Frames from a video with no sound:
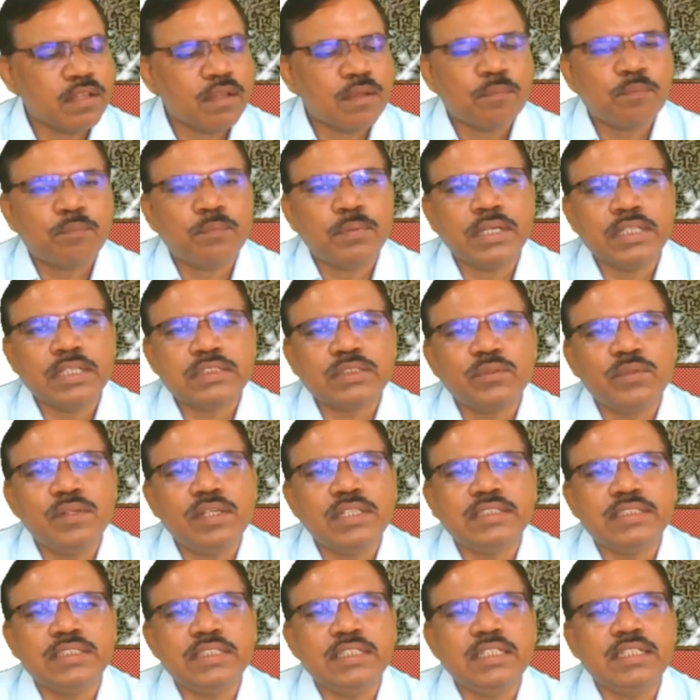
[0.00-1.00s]
First we
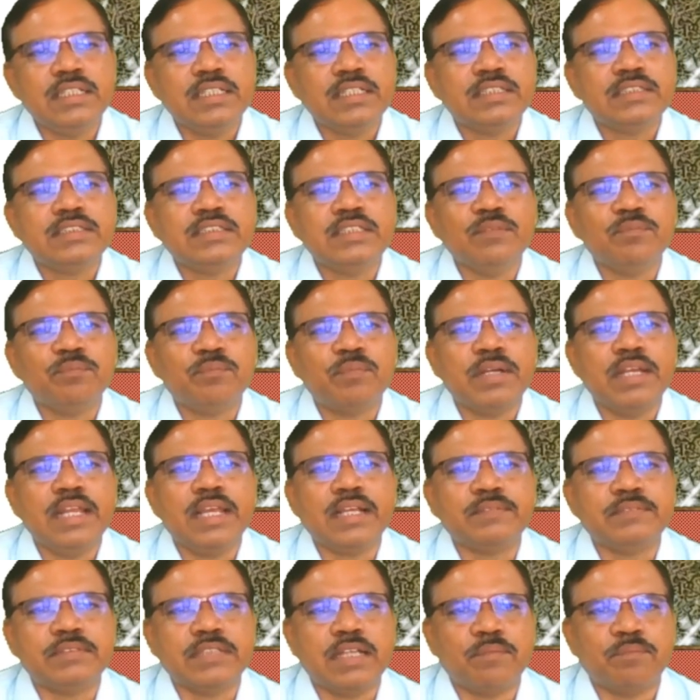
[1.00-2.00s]
will see simple
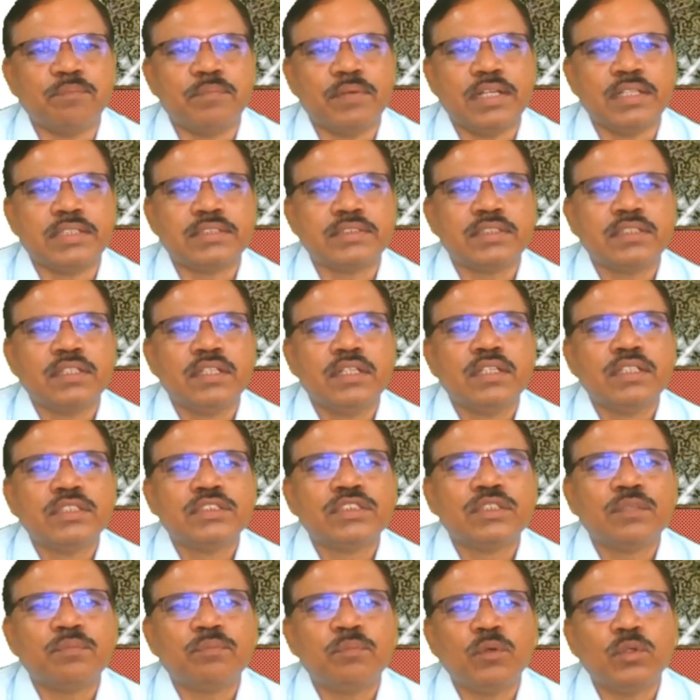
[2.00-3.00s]
examples.
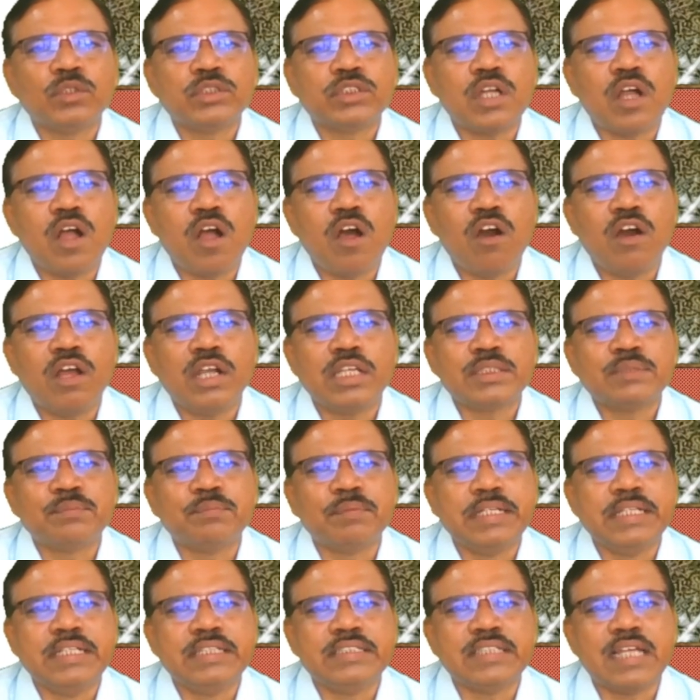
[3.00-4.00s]
Suppose all
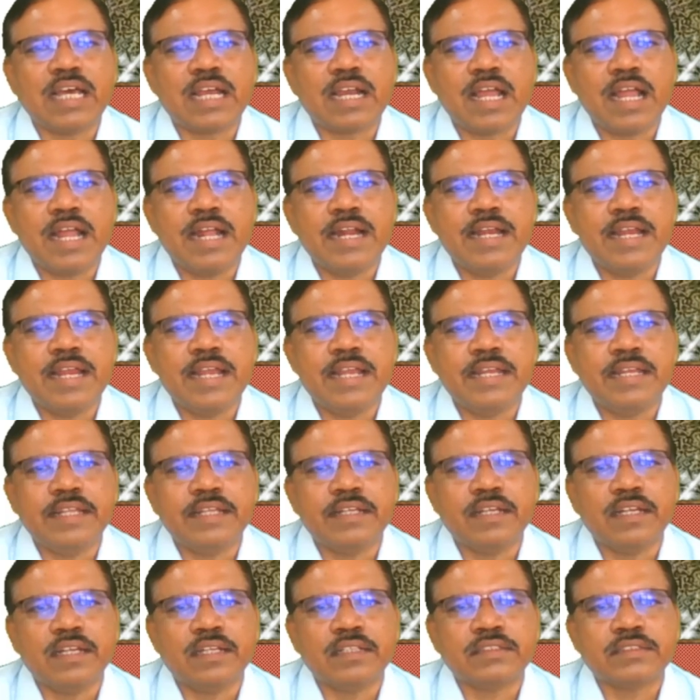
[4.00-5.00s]
springs are
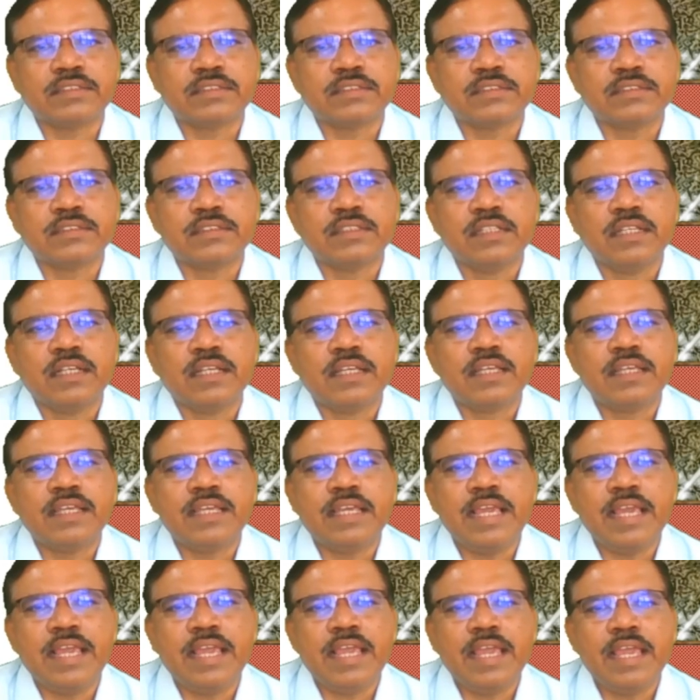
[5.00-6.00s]
identical.
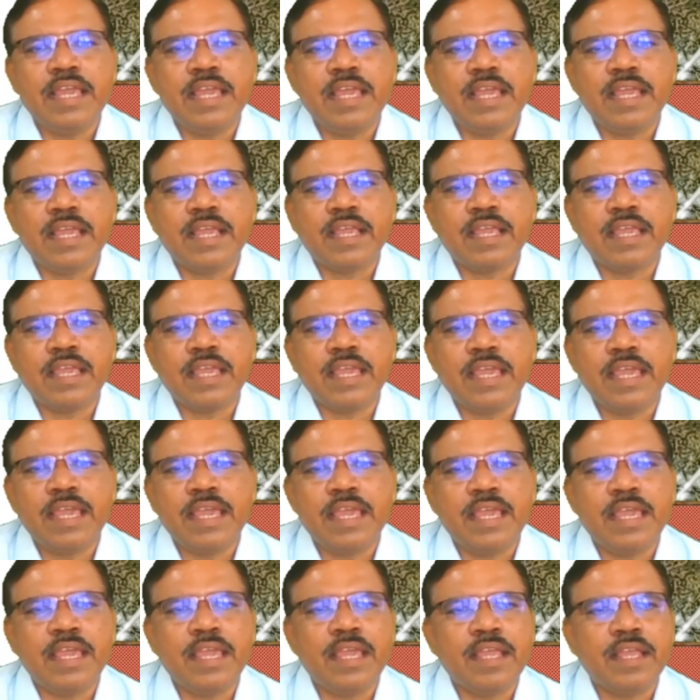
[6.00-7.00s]
K,
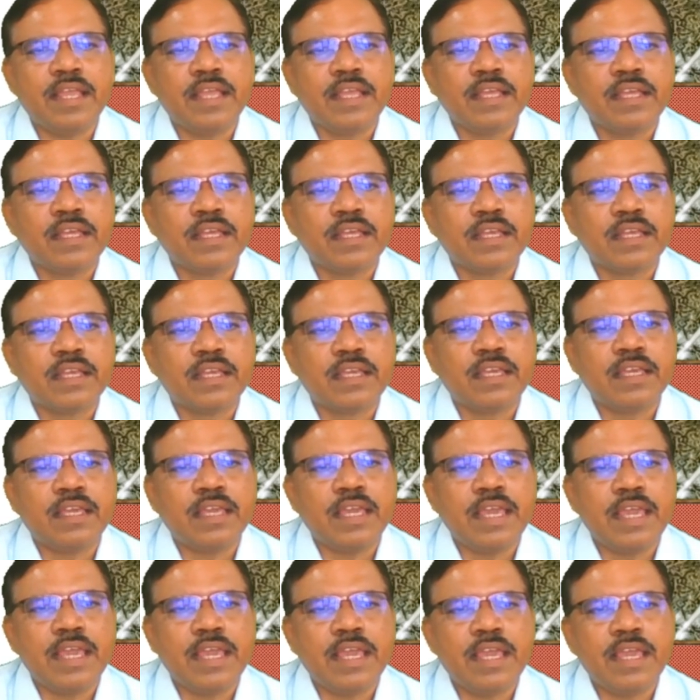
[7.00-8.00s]
K,
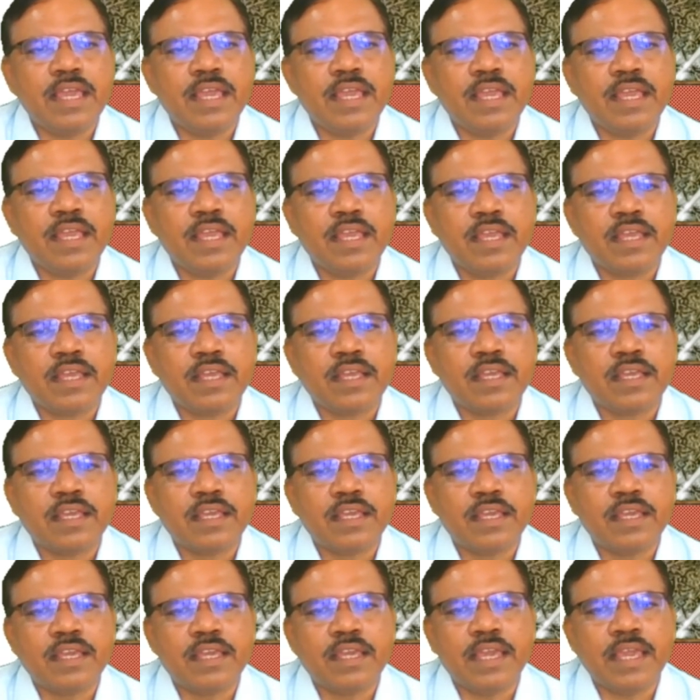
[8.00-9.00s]
K,
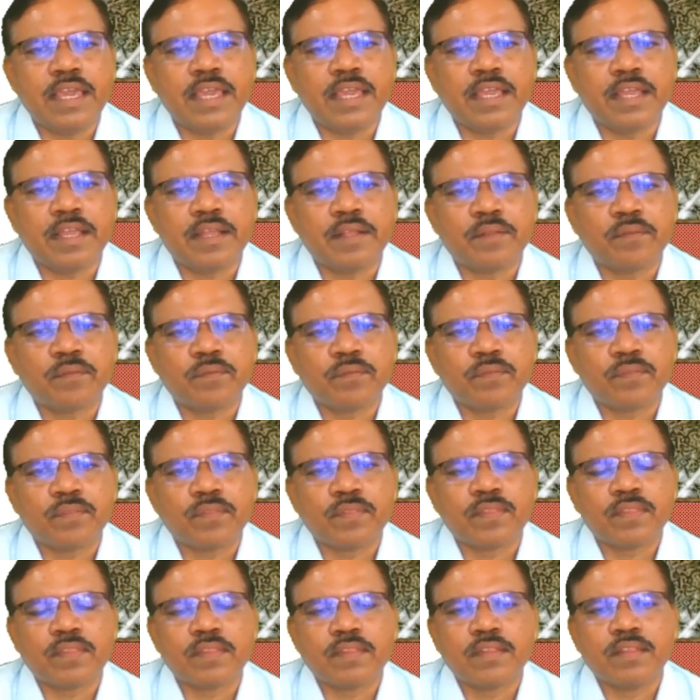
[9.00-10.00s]
K.
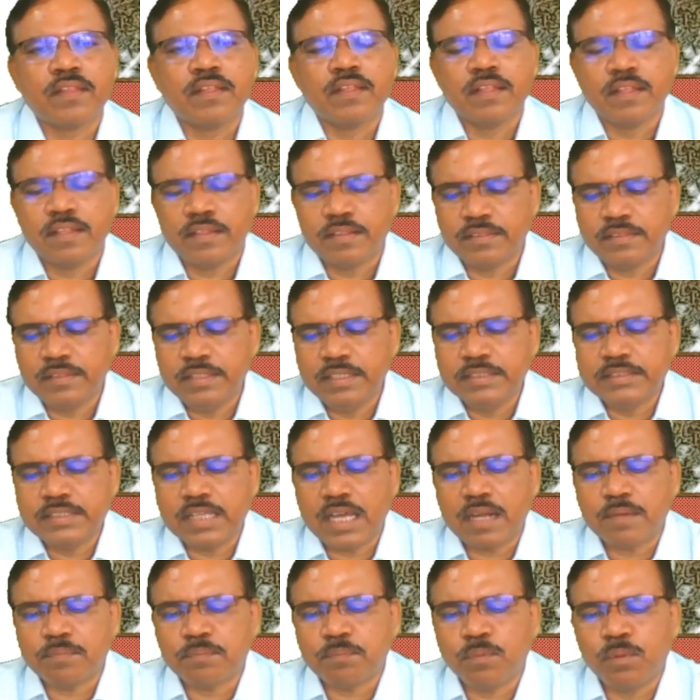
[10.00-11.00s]
These
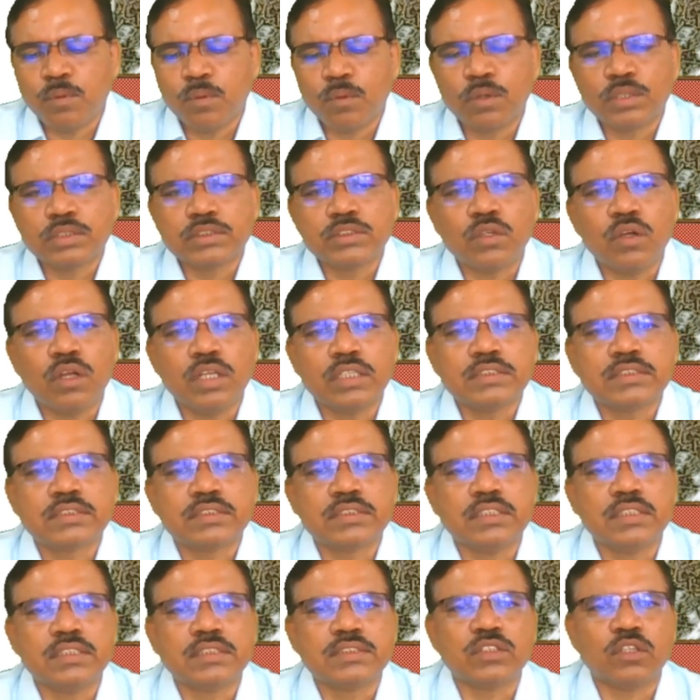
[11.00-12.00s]
are force
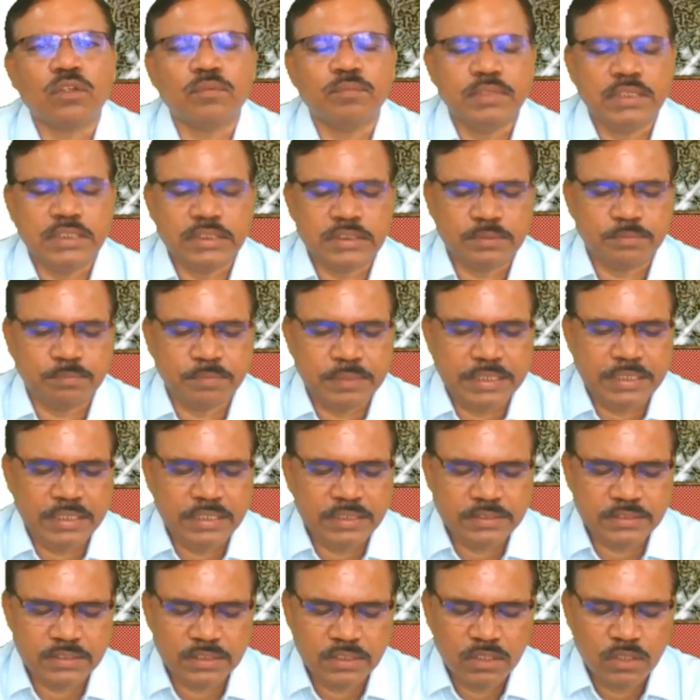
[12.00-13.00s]
constants of the
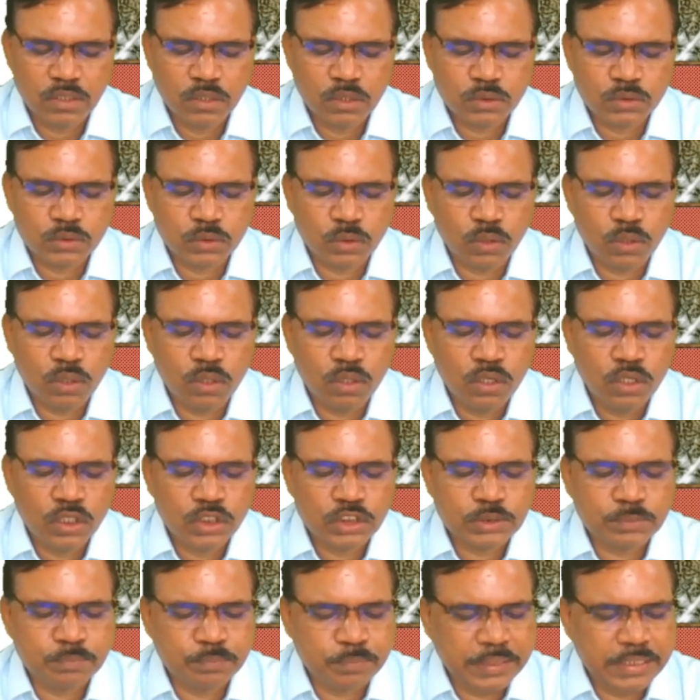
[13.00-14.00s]
springs. So
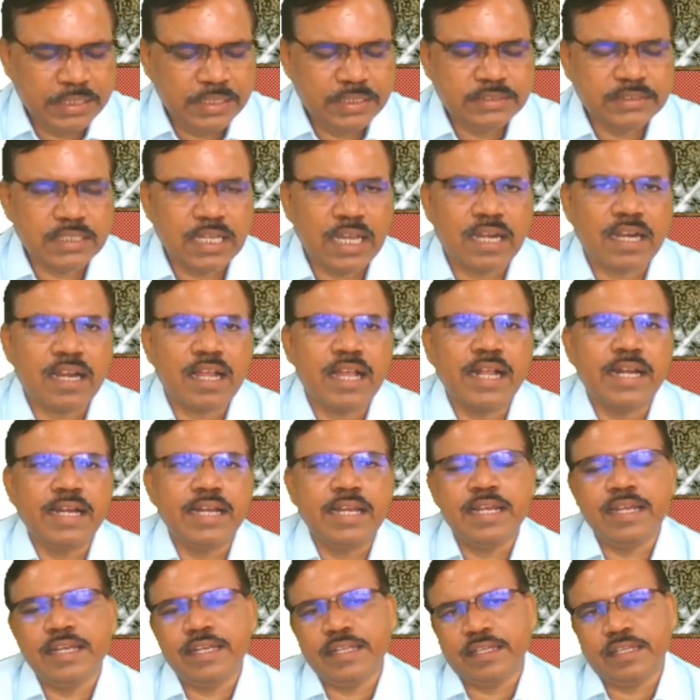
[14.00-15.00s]
springs are
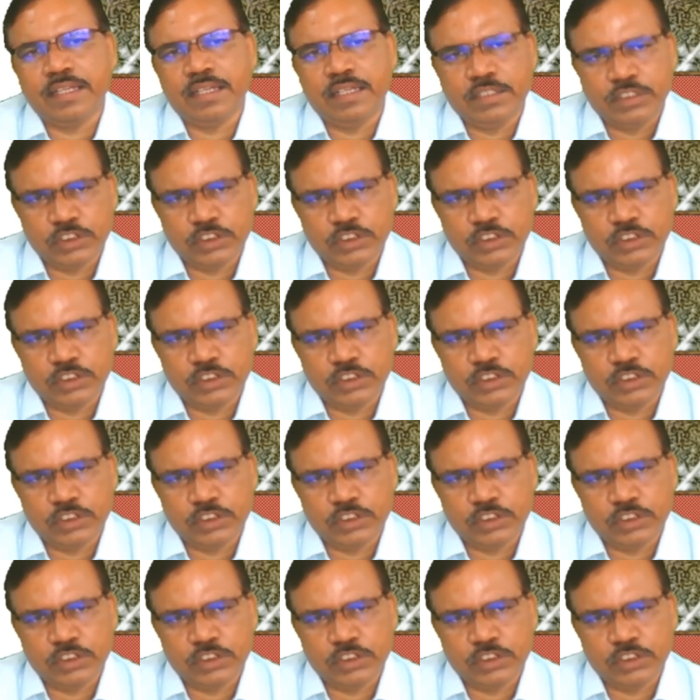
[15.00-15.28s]
identical.